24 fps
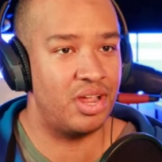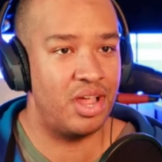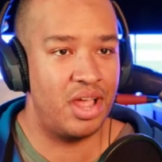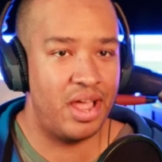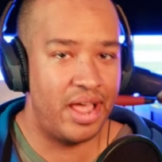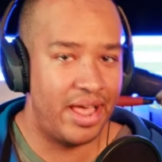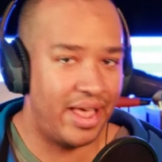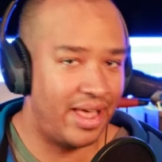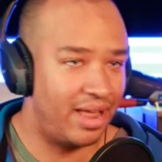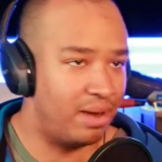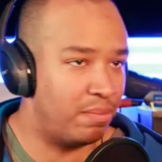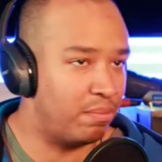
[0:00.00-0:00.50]

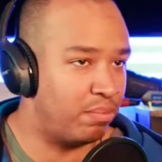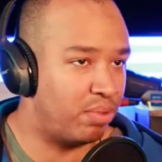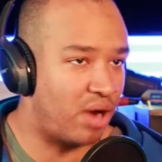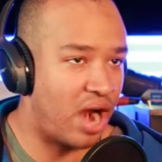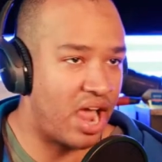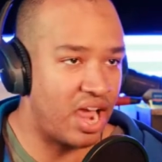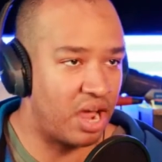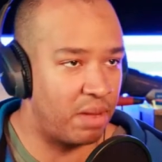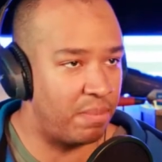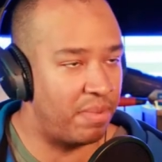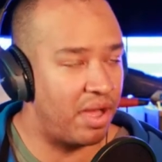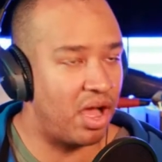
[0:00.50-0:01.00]
and brag
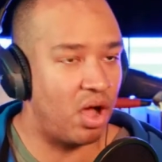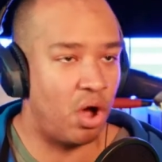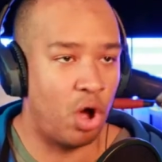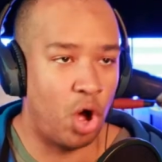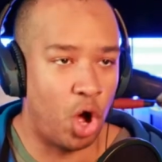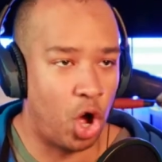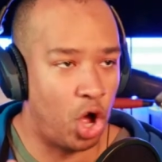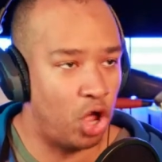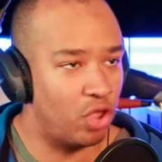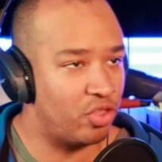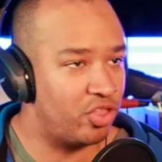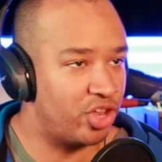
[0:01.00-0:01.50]
about
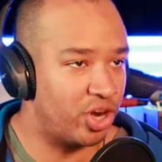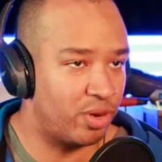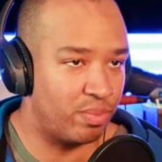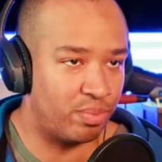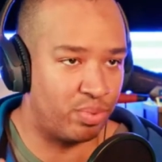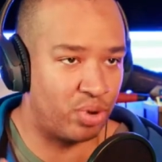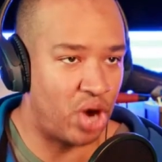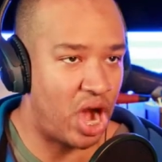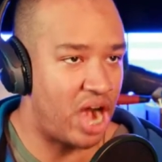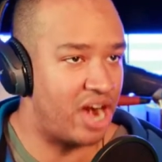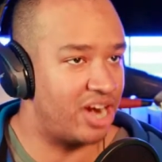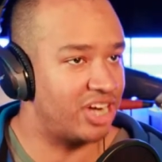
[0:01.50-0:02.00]
all their
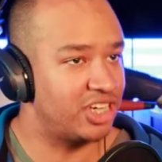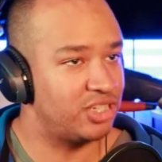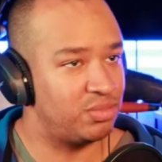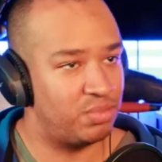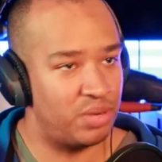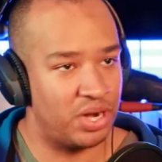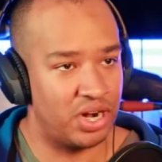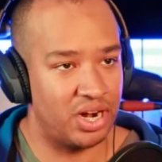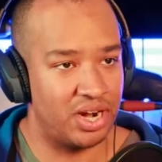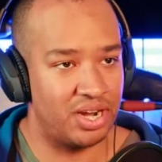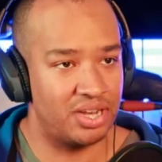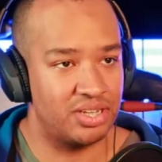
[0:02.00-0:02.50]
prior
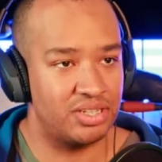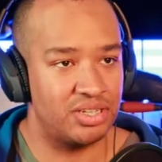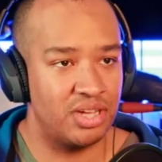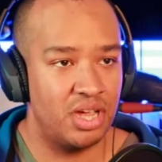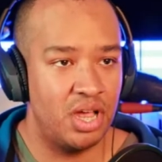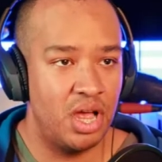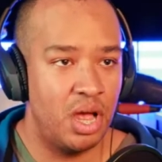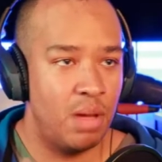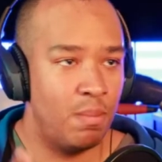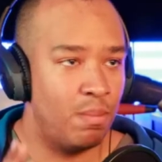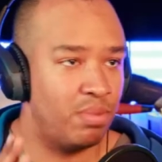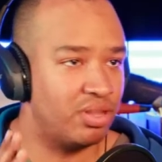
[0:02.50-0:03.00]
experience.
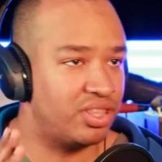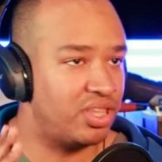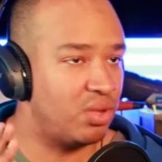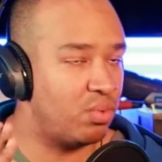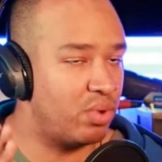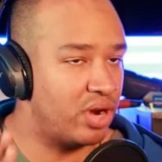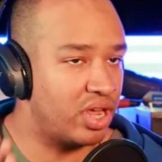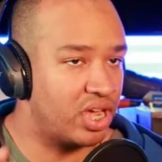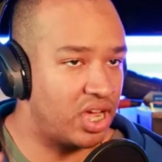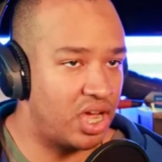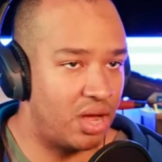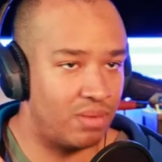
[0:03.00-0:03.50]
But then when it
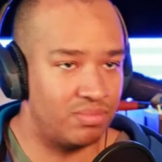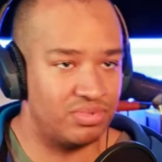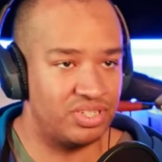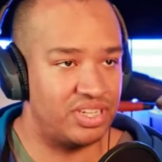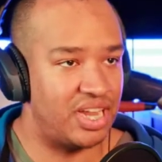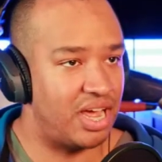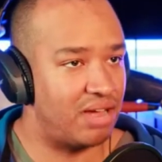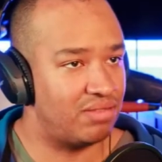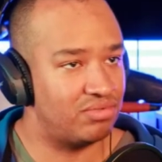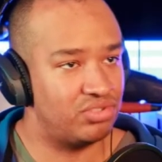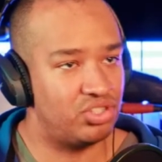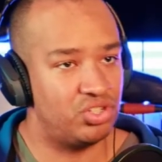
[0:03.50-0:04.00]
comes
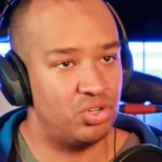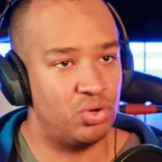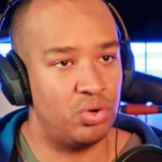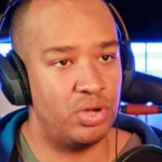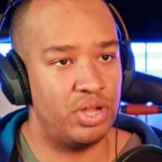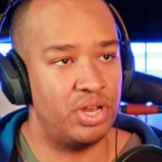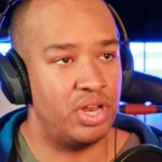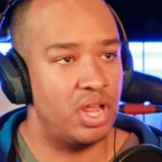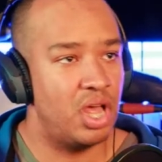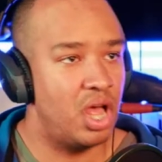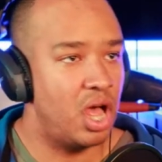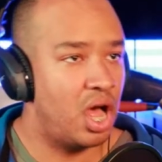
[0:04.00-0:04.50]
down to it,
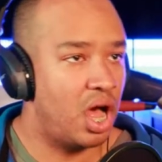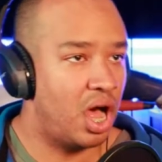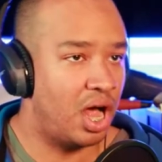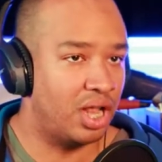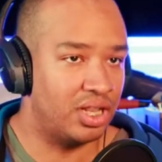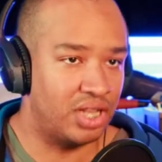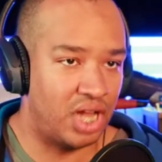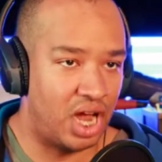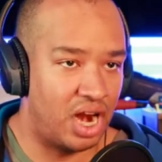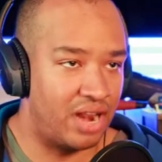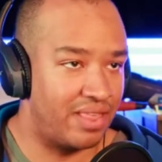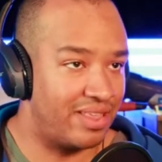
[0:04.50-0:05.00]
a
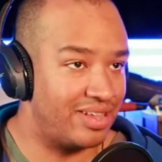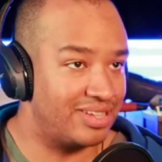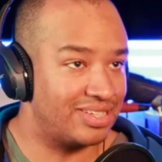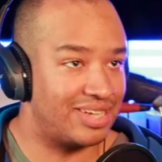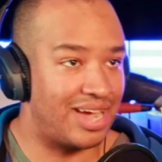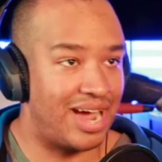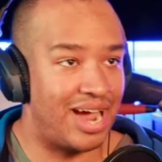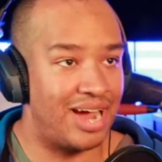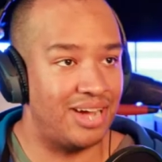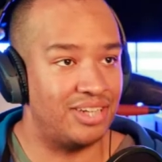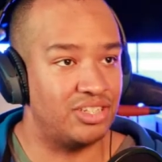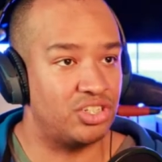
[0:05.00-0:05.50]
lot of these
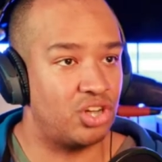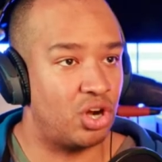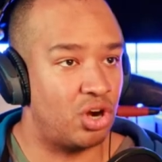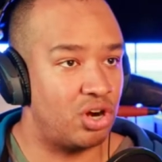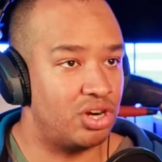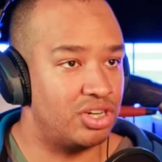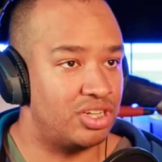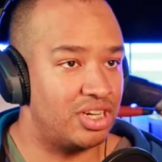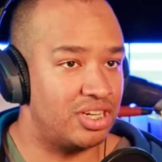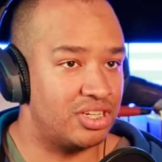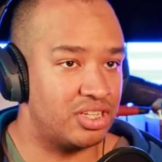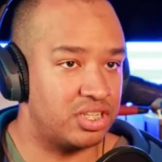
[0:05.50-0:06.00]
guys are
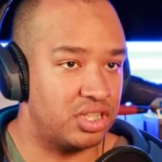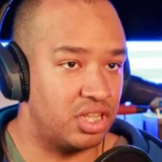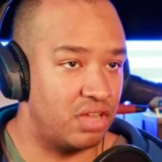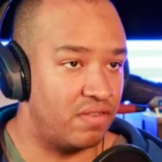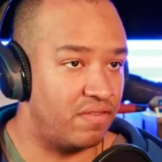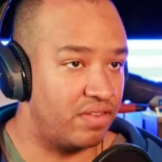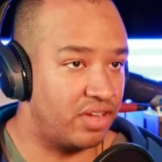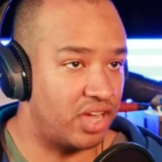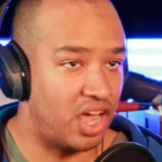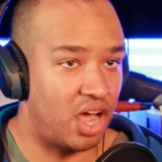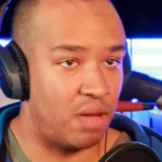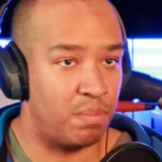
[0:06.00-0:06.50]
just living
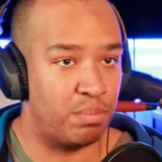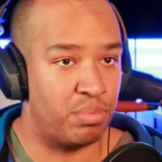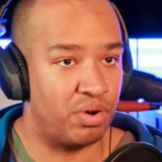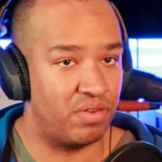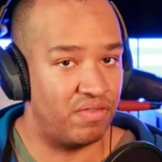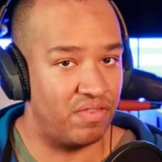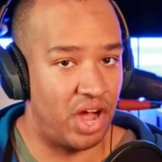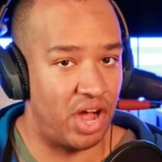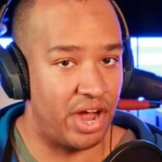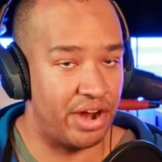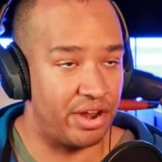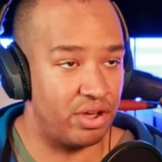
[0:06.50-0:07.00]
off
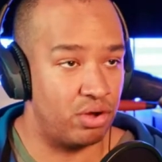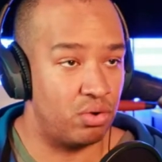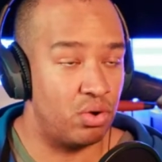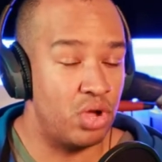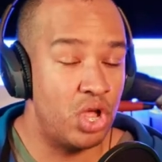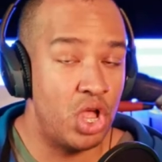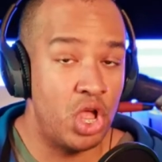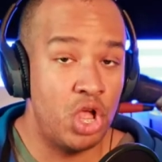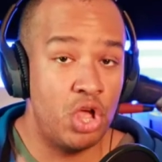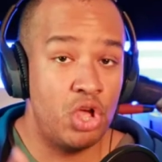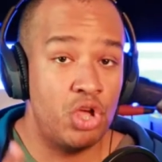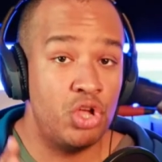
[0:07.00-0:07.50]
bravado.
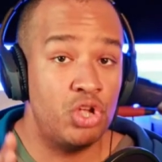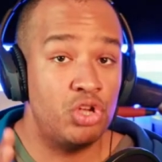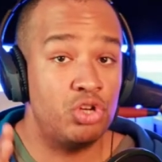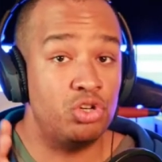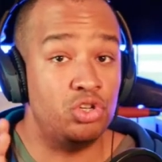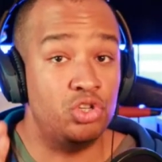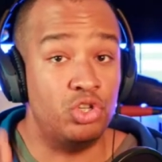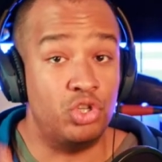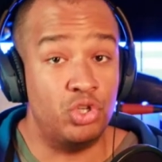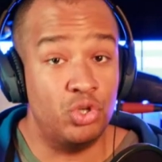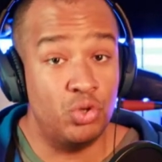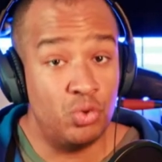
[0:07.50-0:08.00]

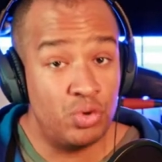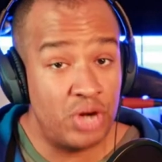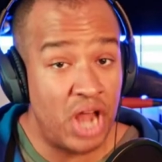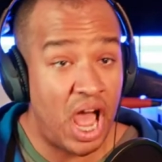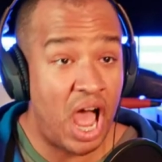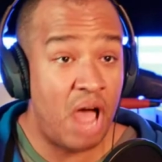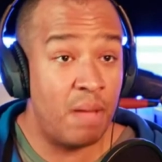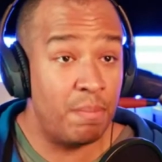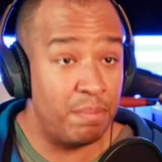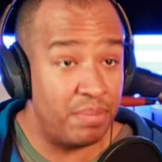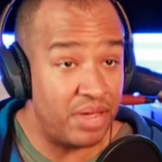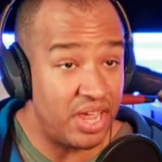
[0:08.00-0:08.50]
Do
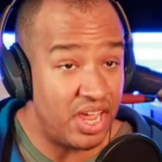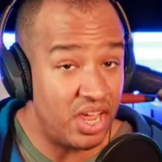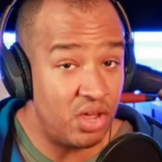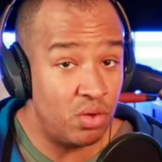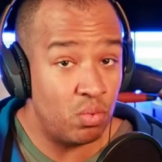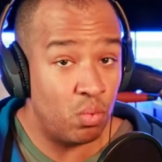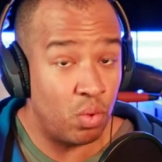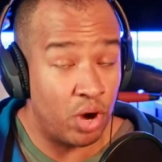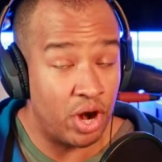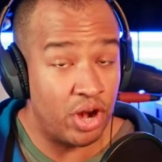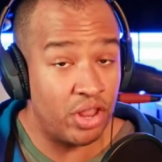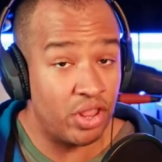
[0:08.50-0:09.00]
not be
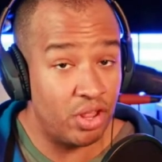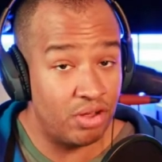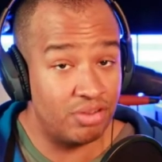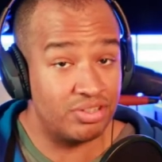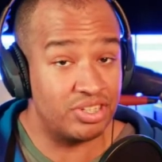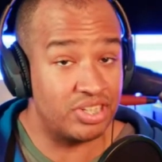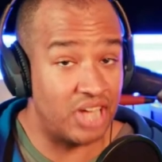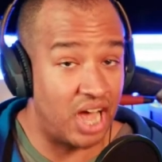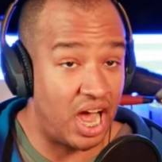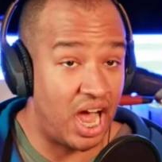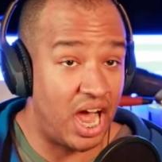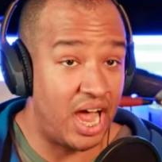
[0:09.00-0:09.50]
one of those
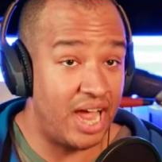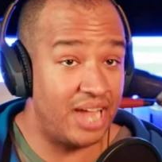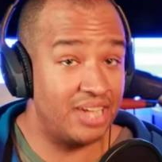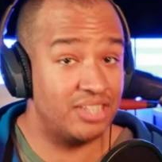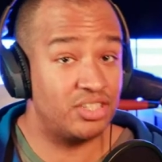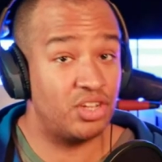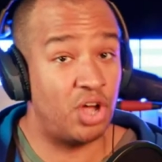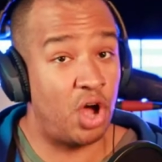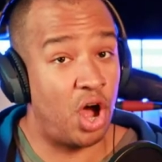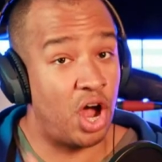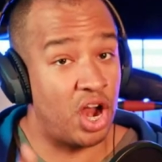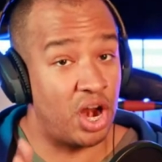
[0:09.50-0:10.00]
guys
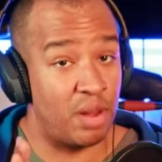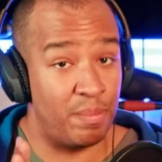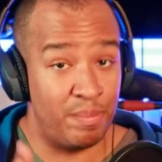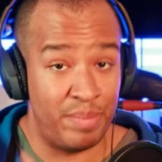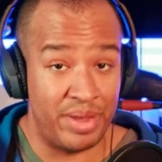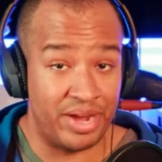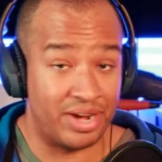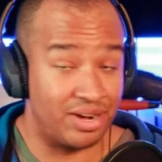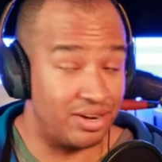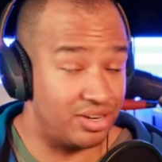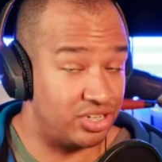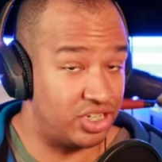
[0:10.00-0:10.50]
on a
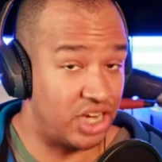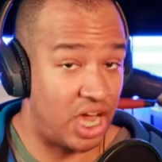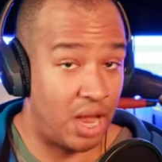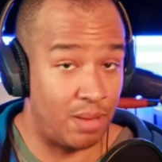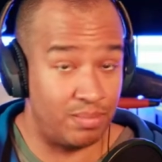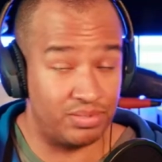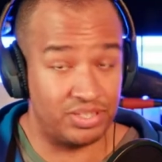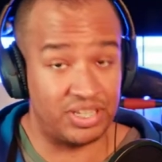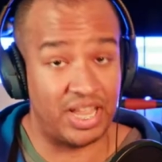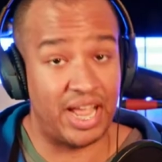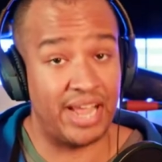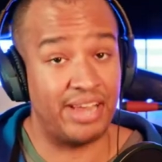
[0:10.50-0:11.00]
bigger job
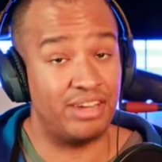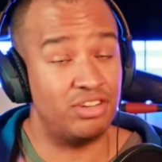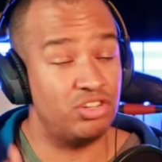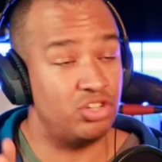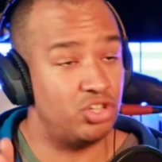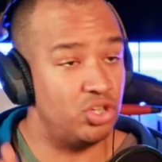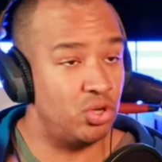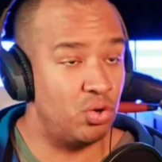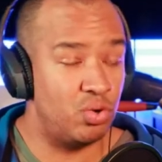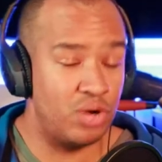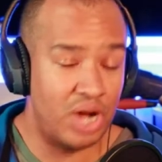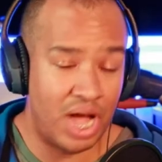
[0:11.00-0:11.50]
site. Do
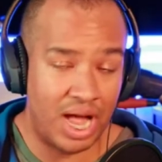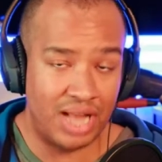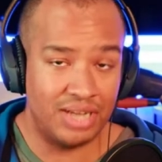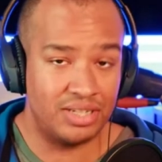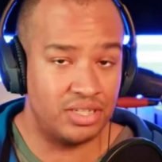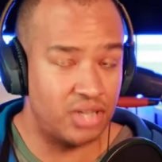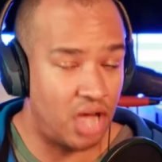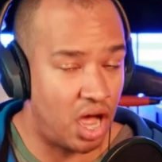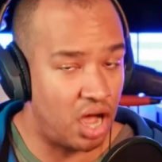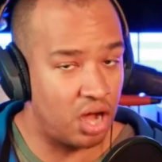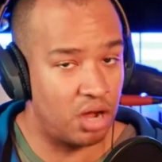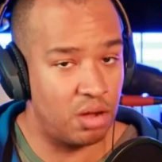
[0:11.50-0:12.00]
not
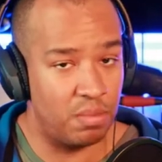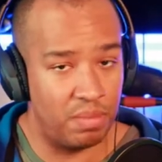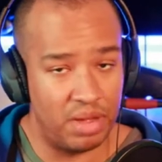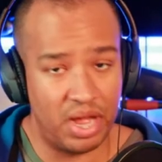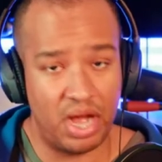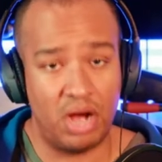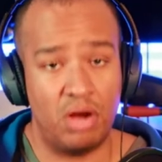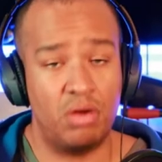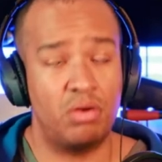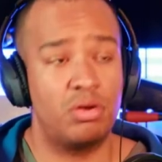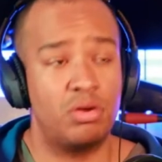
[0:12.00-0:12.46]
talk about